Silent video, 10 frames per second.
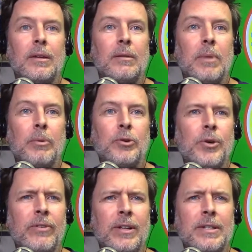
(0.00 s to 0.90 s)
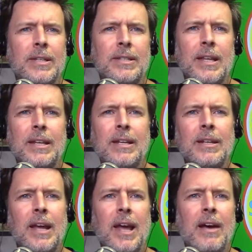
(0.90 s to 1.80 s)
Pepper Tree Villa says they
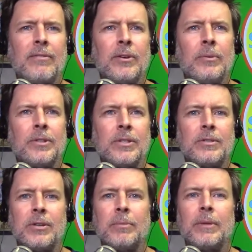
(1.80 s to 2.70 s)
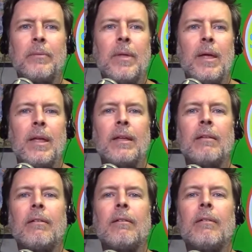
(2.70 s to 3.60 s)
didn't have. Oh, it just jumped.
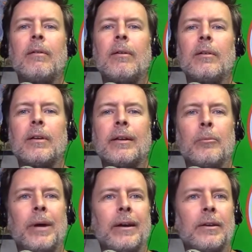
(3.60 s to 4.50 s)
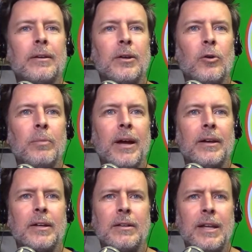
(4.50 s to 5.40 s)
Gotta go back. Going
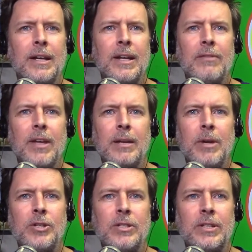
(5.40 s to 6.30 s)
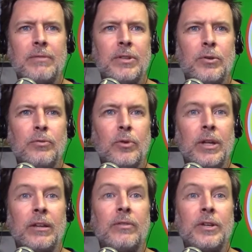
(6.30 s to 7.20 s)
back. They didn't have the animation staff to do
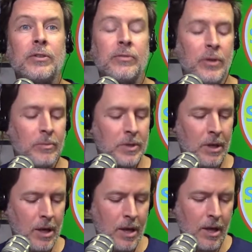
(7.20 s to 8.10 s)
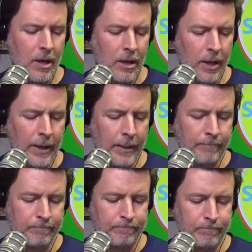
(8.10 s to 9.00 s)
full-length feature films.
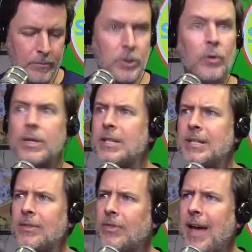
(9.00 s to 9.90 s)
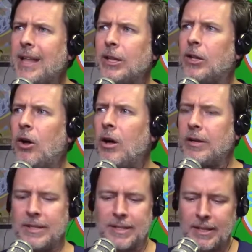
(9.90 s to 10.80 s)
So this isn't that
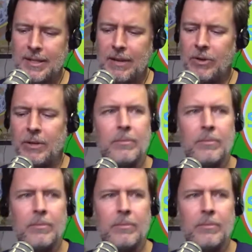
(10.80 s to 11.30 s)
long. Is that what I'm